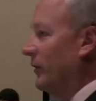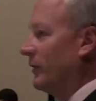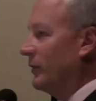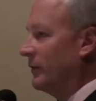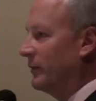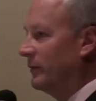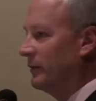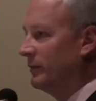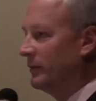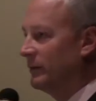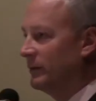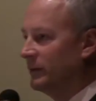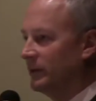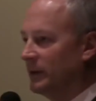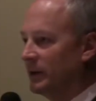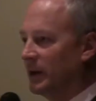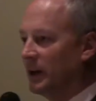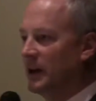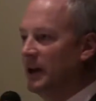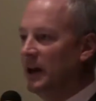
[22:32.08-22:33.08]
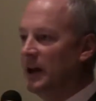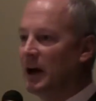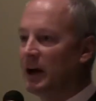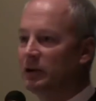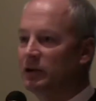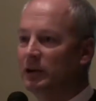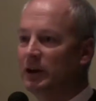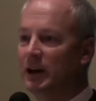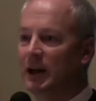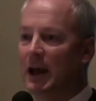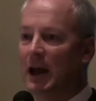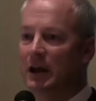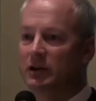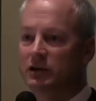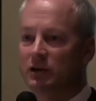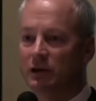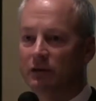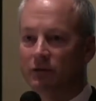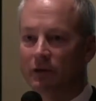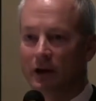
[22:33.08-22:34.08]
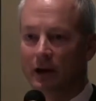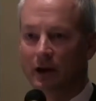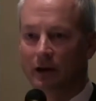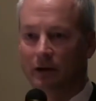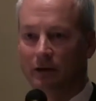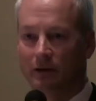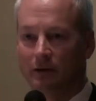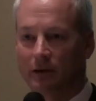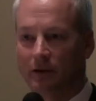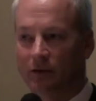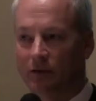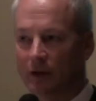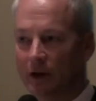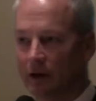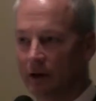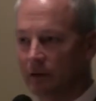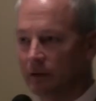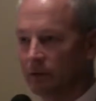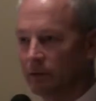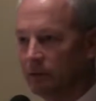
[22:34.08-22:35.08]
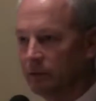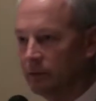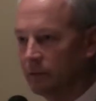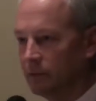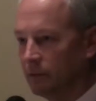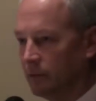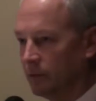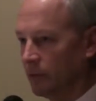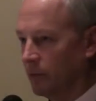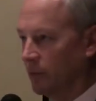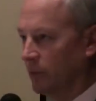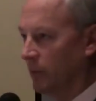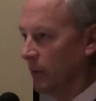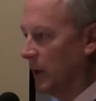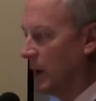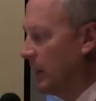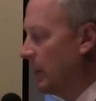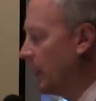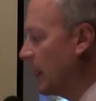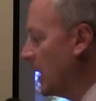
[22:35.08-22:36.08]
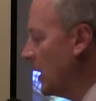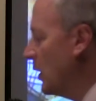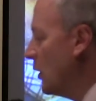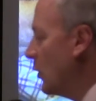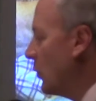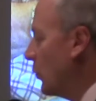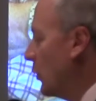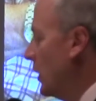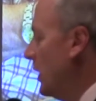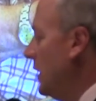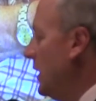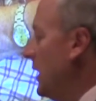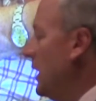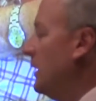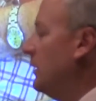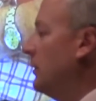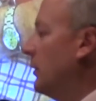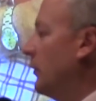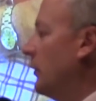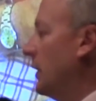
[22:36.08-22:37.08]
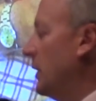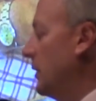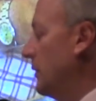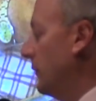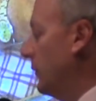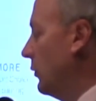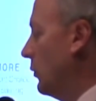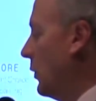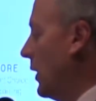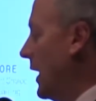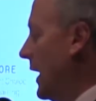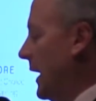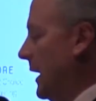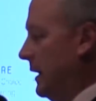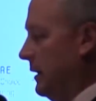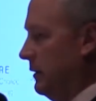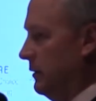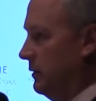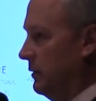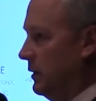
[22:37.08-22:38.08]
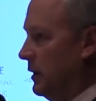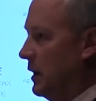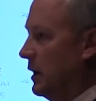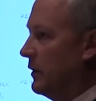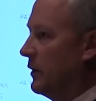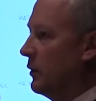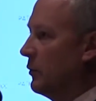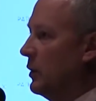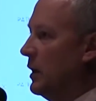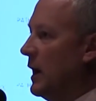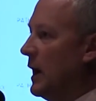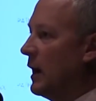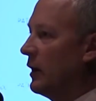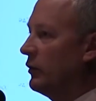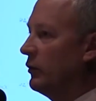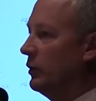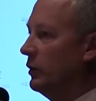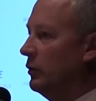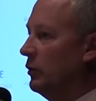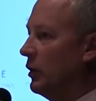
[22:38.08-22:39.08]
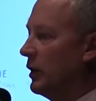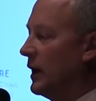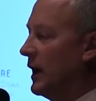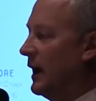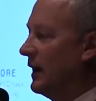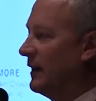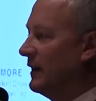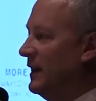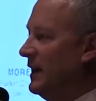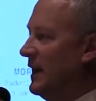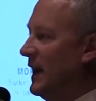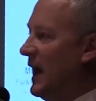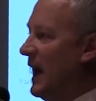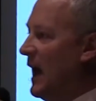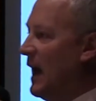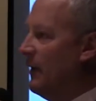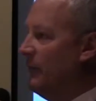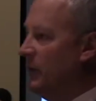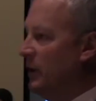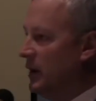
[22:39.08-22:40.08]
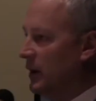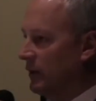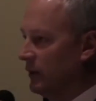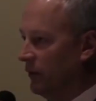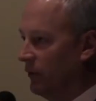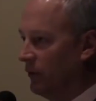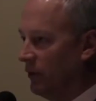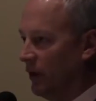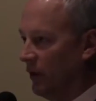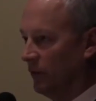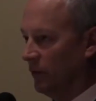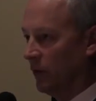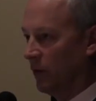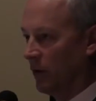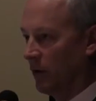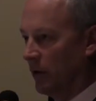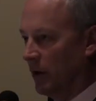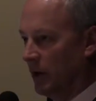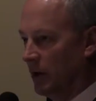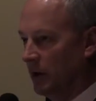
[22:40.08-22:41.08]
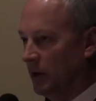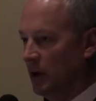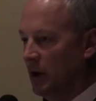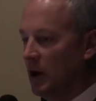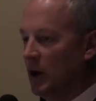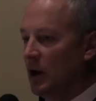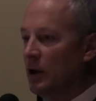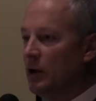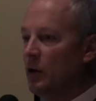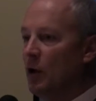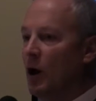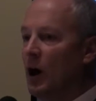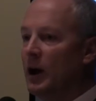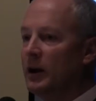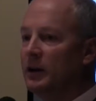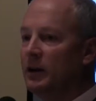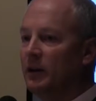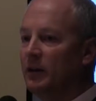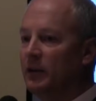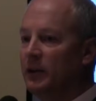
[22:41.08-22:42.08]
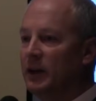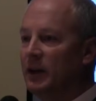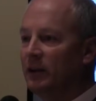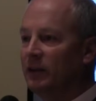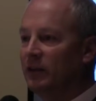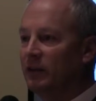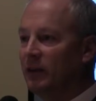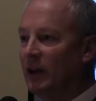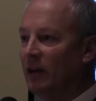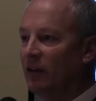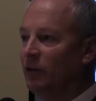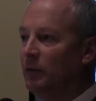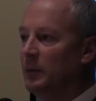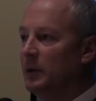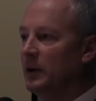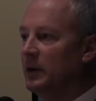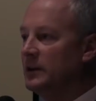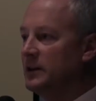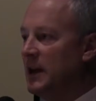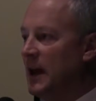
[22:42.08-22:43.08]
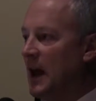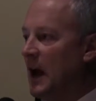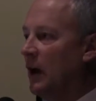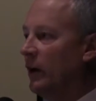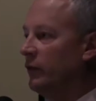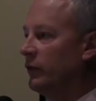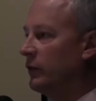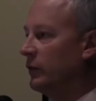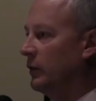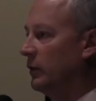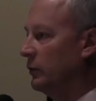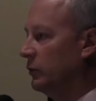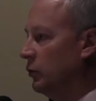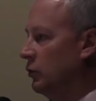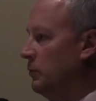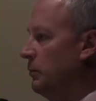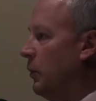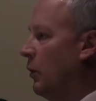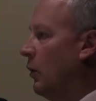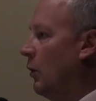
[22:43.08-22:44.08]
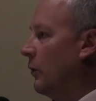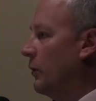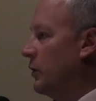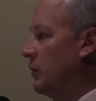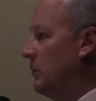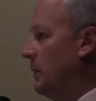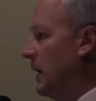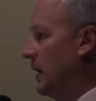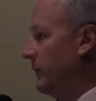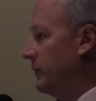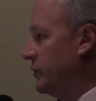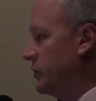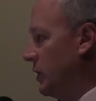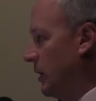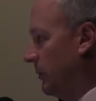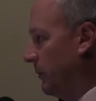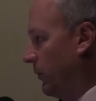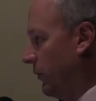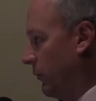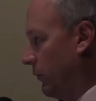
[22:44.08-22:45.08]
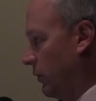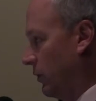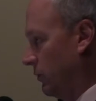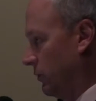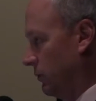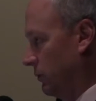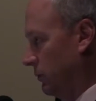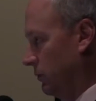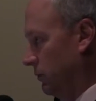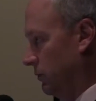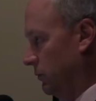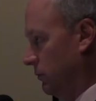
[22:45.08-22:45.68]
doesn't. A kid actually engaging in reading that's there. Okay. We need to think of a way that we actually look at the evidence of learning, not the assessment task loophole that you may have jumped through.